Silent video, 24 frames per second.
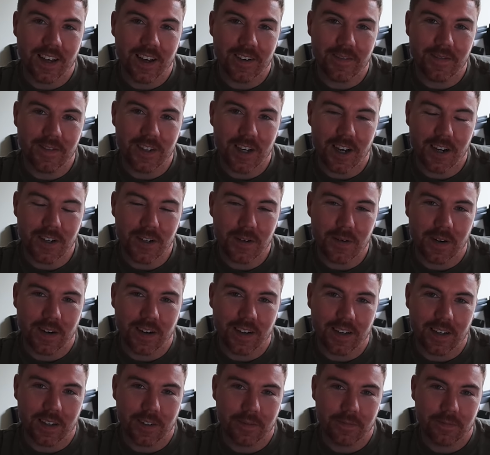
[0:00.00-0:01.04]

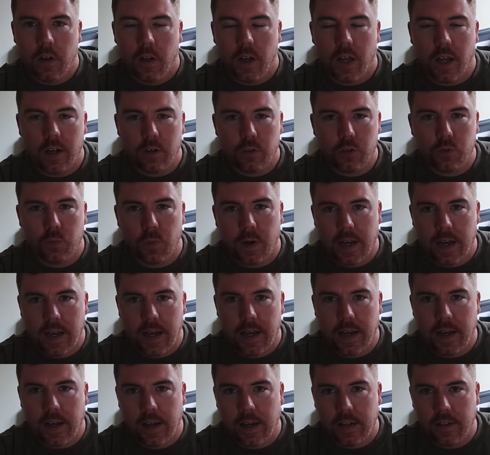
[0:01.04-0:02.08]
January.
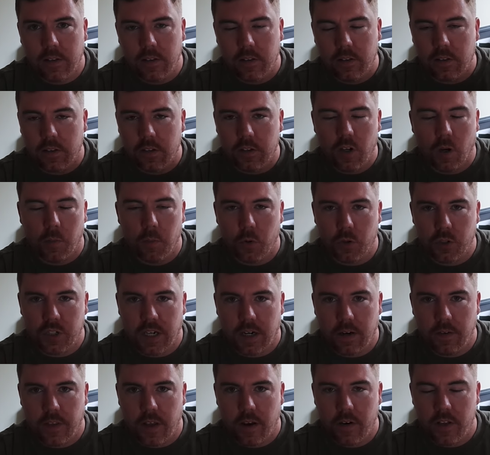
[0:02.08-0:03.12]
Elsewhere, and not much
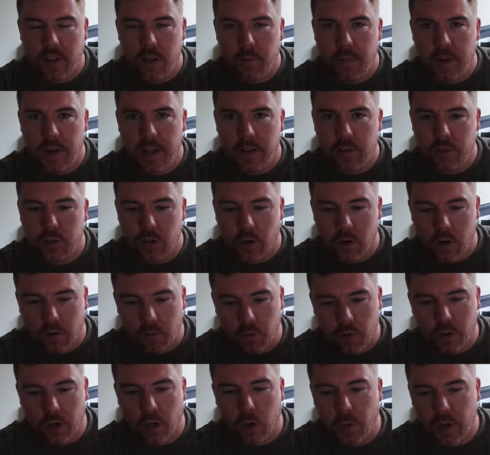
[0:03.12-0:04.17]
out there at the minute, so I'm
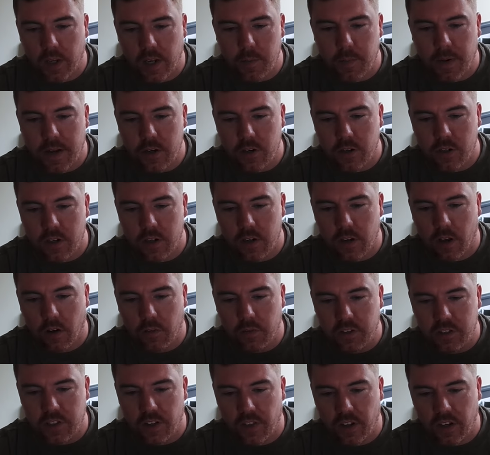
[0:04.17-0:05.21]
going to quickly mention,
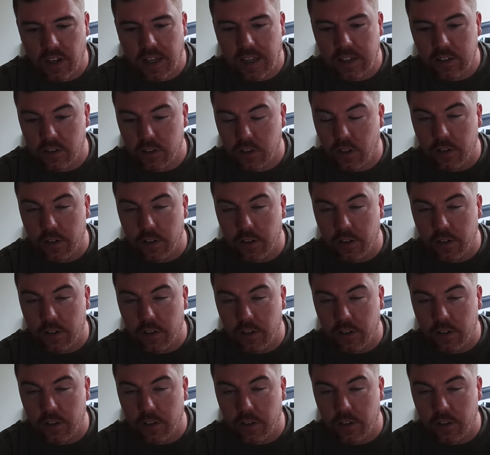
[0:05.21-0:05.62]
obviously, the lads.